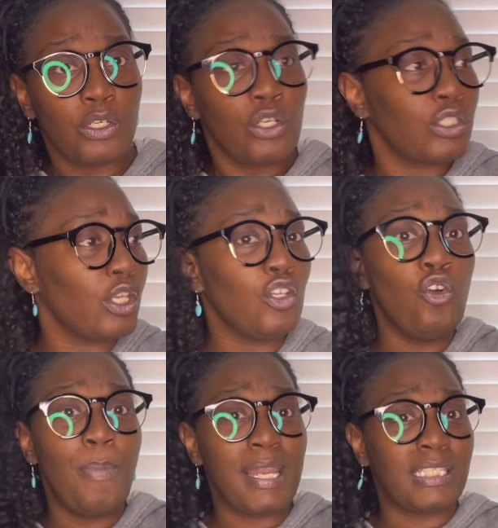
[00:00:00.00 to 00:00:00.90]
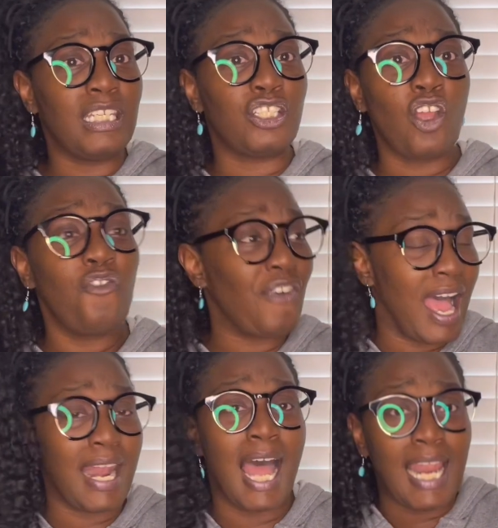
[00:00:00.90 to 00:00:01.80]
So you better sit your $5
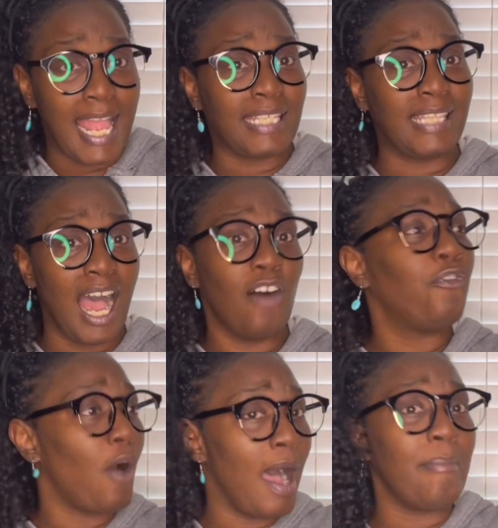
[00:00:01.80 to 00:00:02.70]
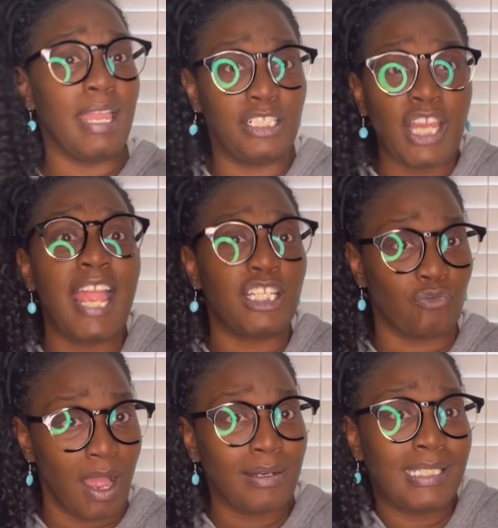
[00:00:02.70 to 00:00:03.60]
ass down before I make change
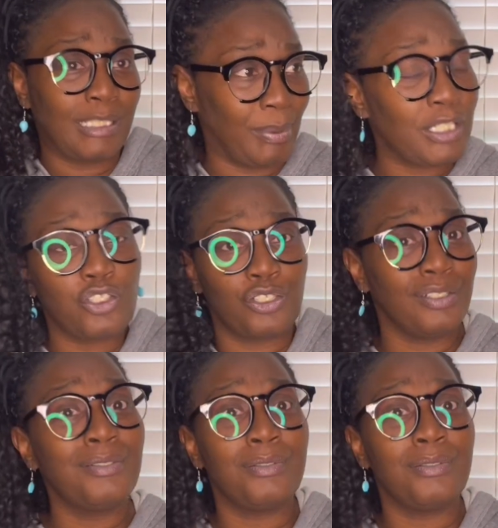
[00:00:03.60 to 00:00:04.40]
around this bitch.